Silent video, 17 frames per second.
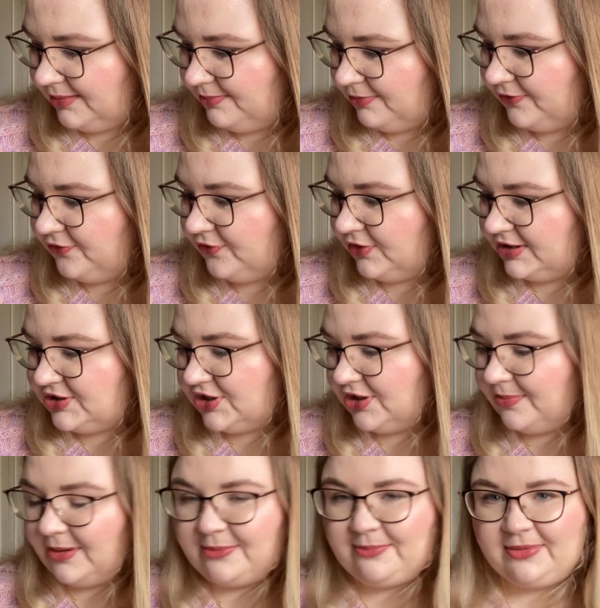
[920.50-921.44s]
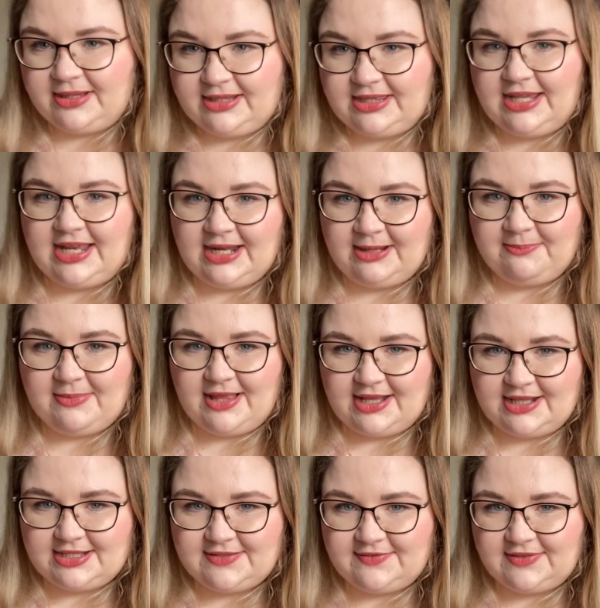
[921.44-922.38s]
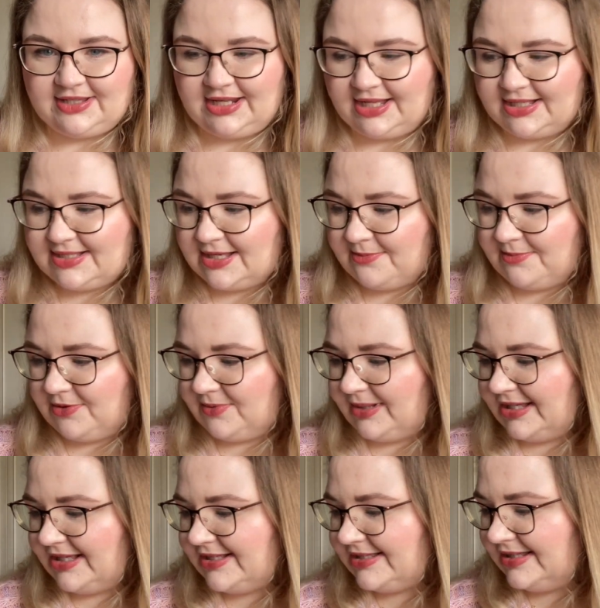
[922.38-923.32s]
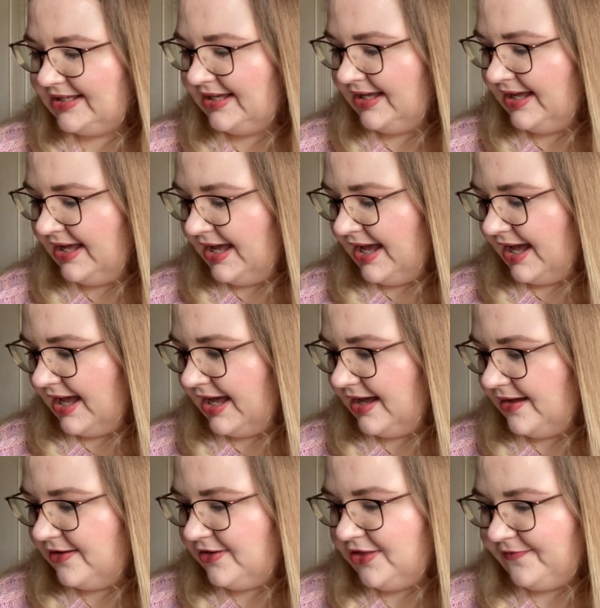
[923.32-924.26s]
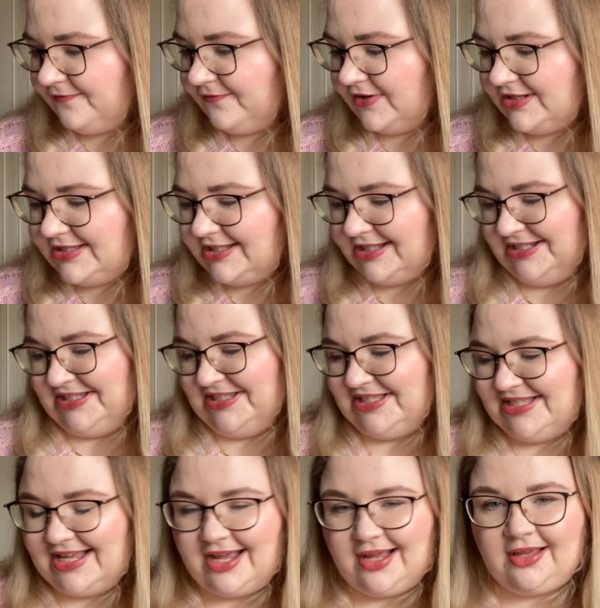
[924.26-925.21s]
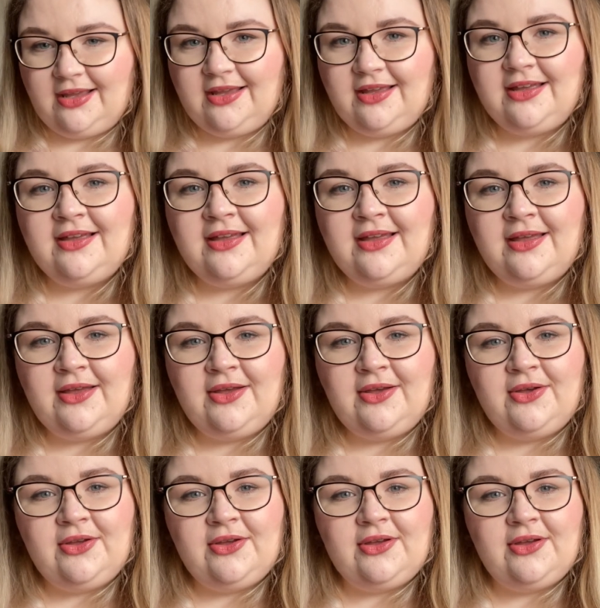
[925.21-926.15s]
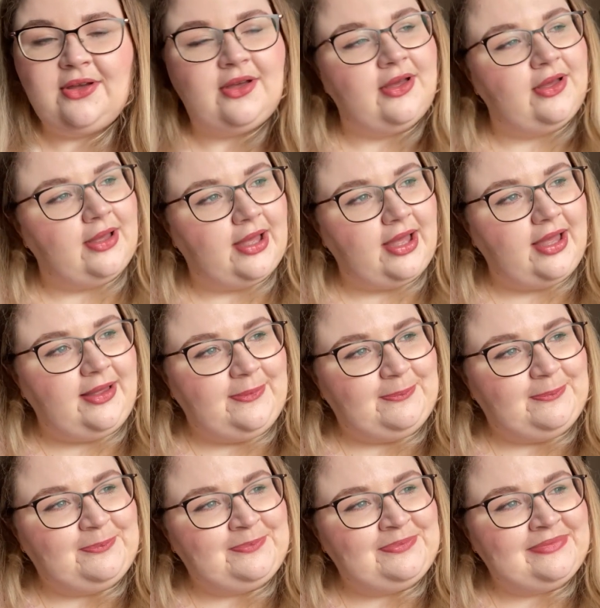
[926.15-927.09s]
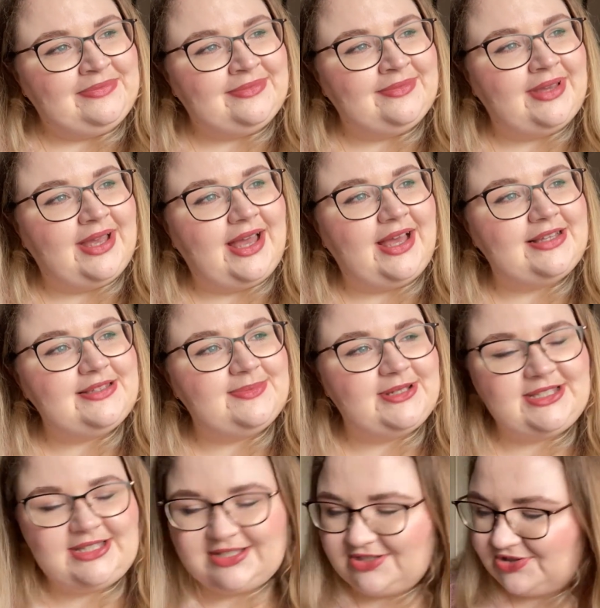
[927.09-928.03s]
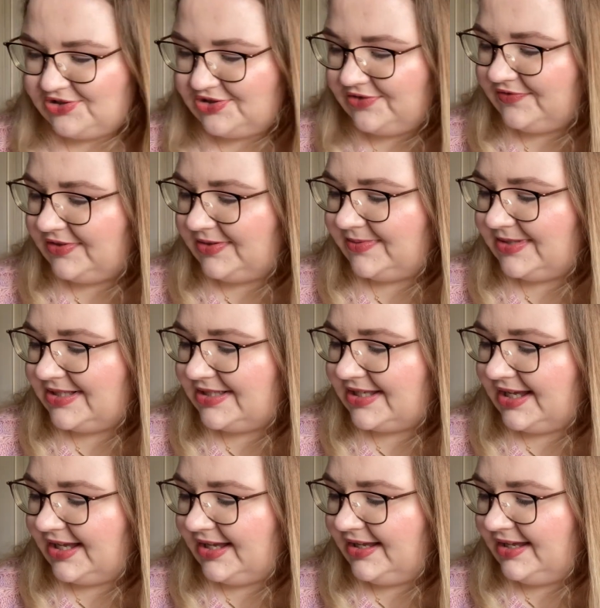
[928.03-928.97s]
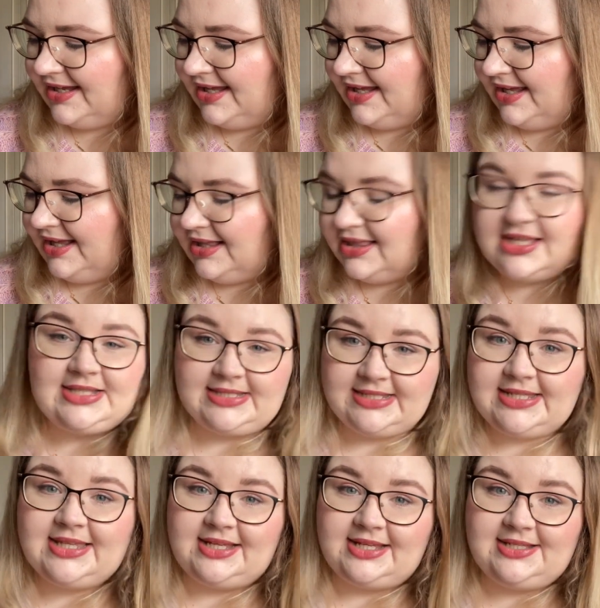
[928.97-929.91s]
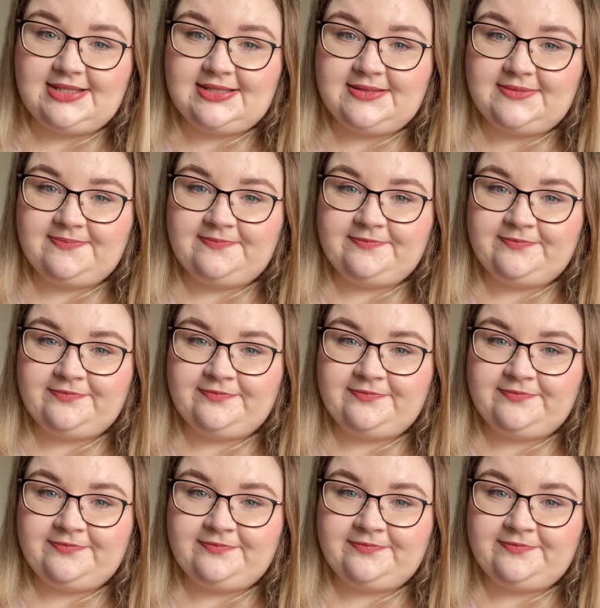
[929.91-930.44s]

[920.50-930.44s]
before I talk about my knitting plans for the next couple of weeks. Uh, so first thing to say, um, as my sister Sophie would say, listen to this.